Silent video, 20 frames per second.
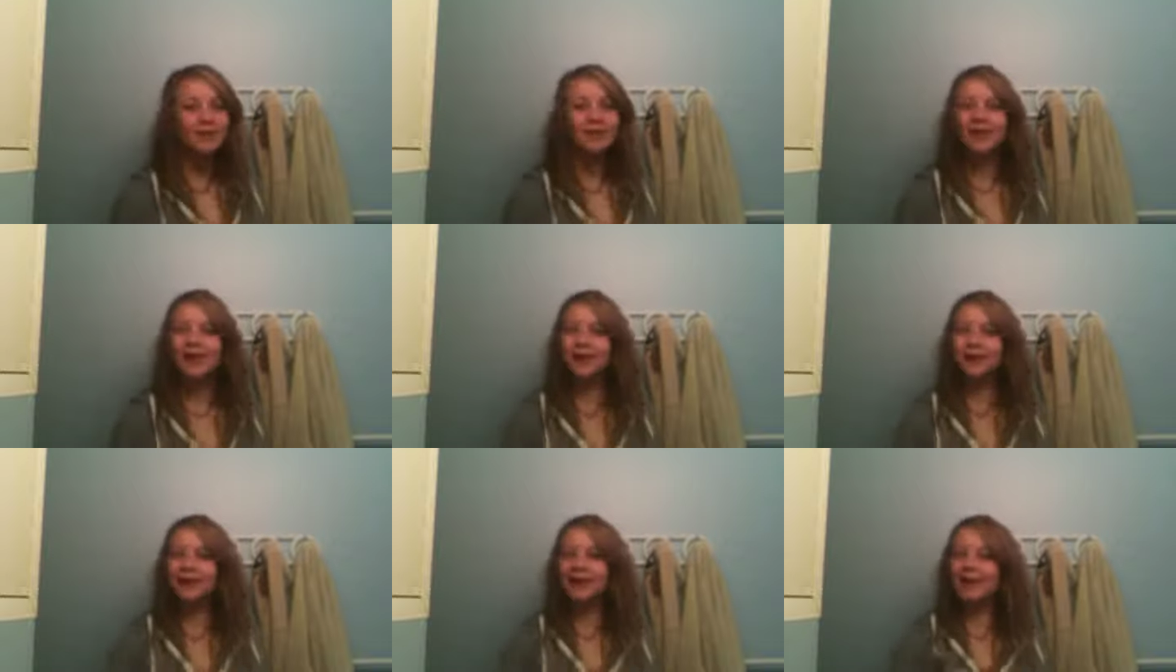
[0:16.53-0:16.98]

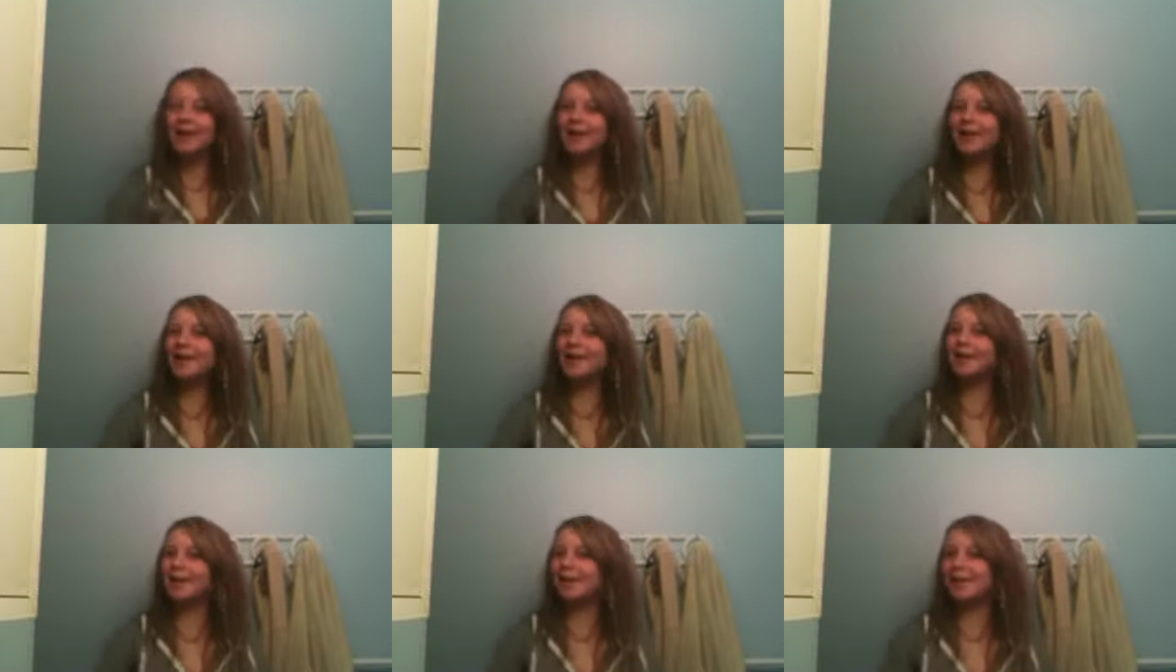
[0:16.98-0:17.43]
There we
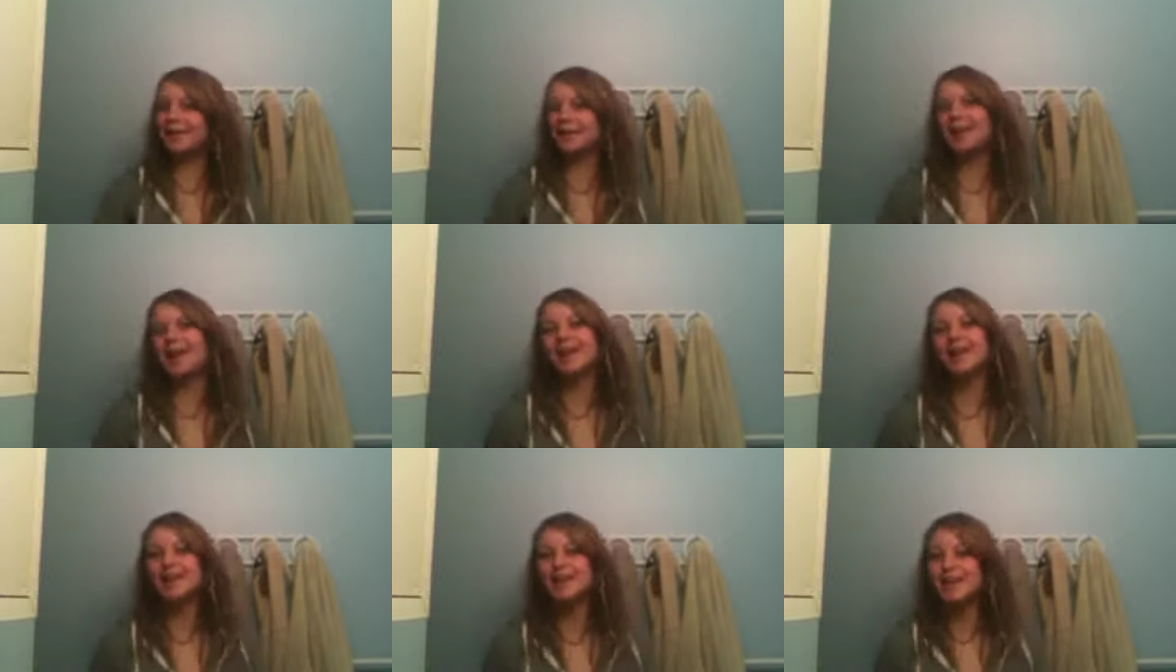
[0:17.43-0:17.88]
go.
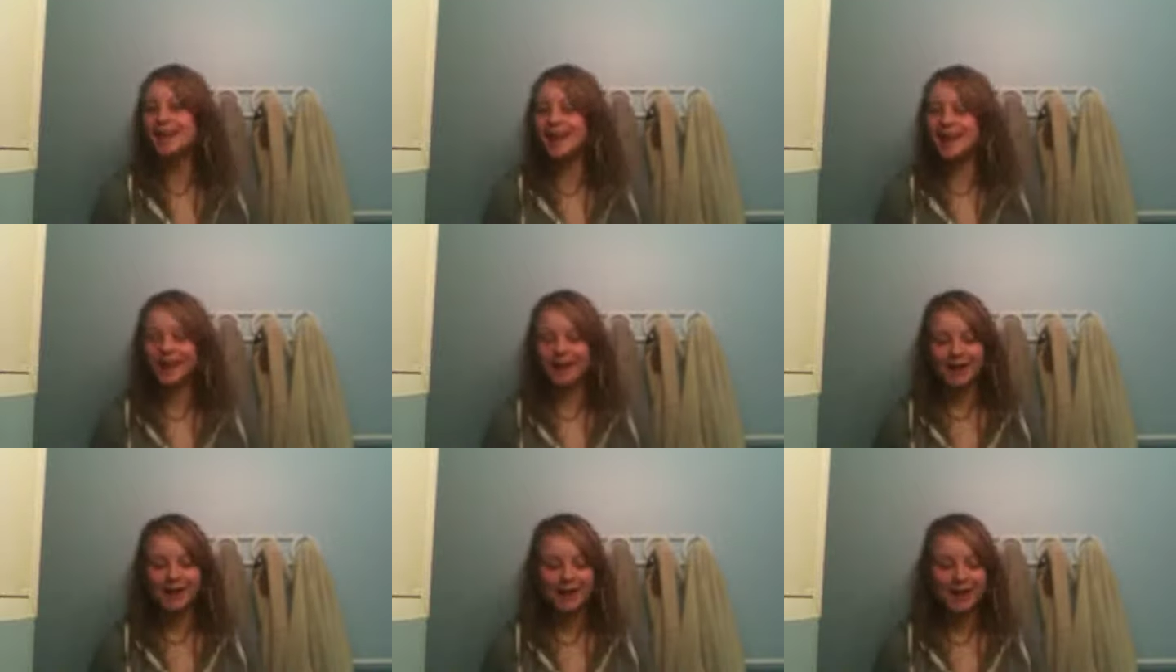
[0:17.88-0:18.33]
I
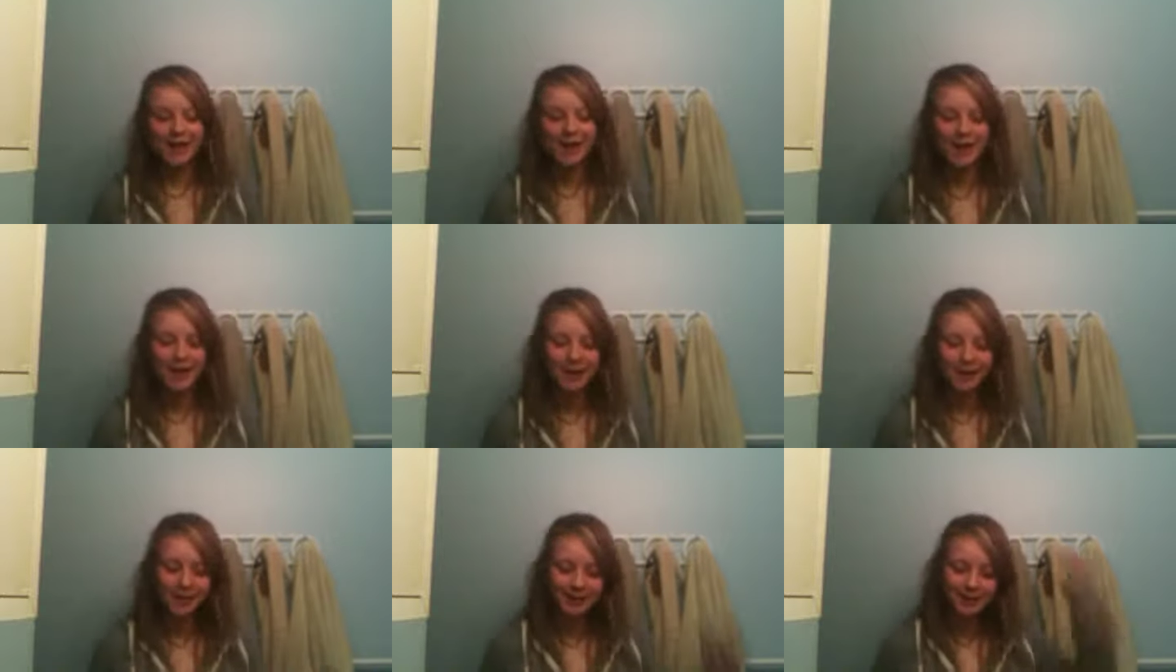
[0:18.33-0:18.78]
think.
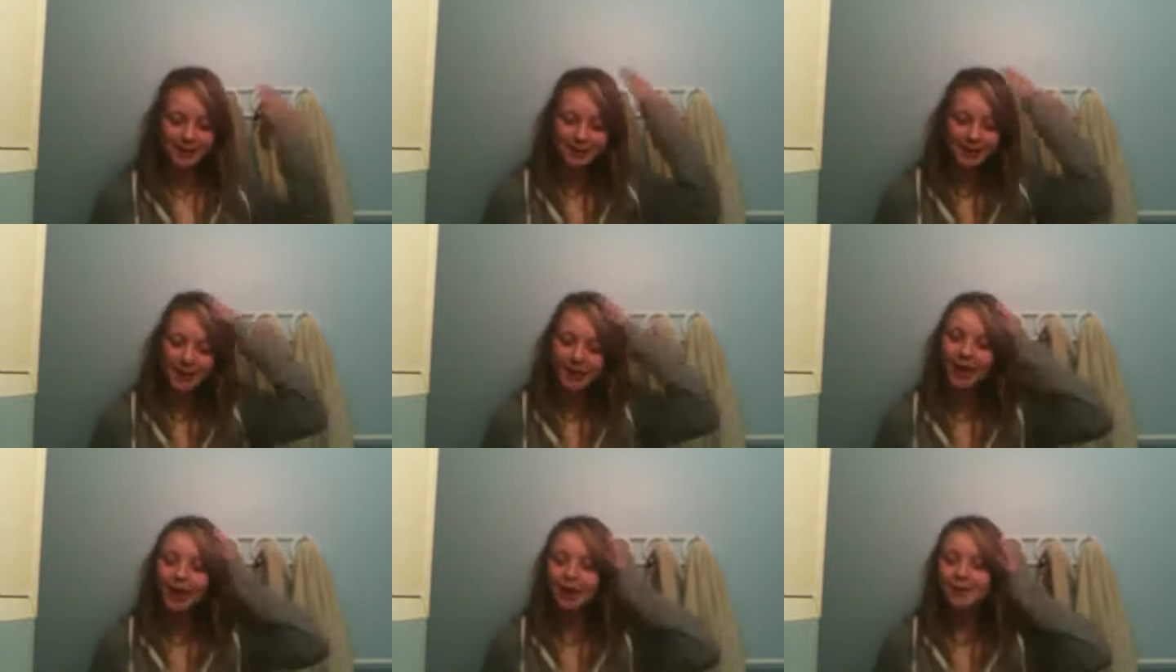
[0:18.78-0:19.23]

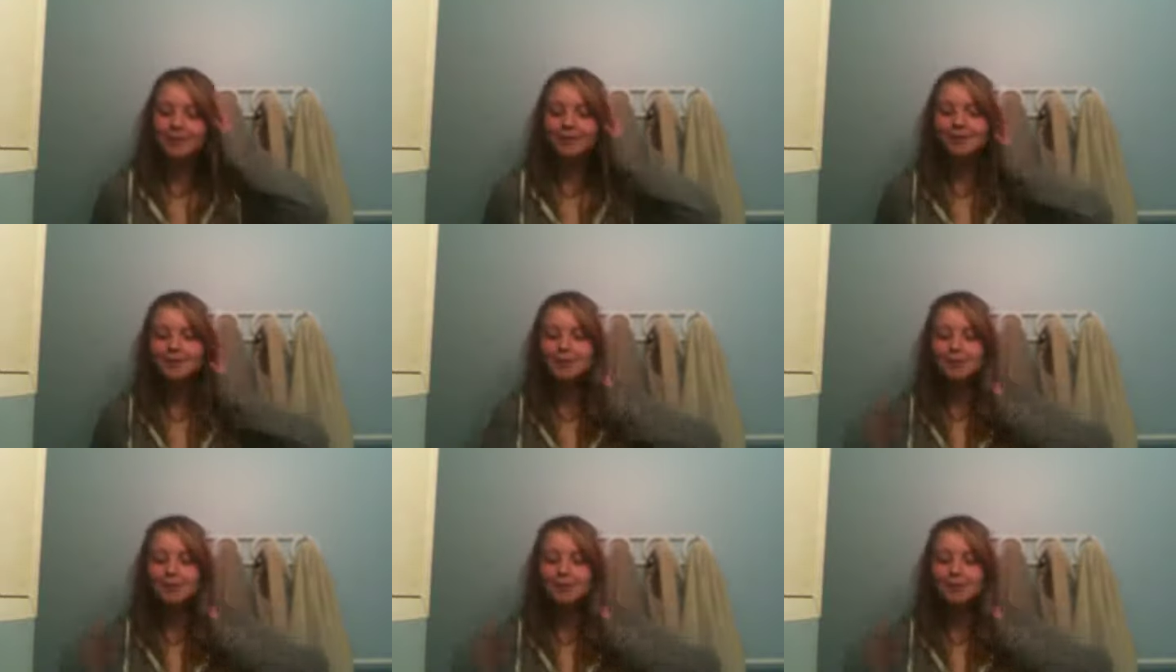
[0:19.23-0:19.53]
Alright.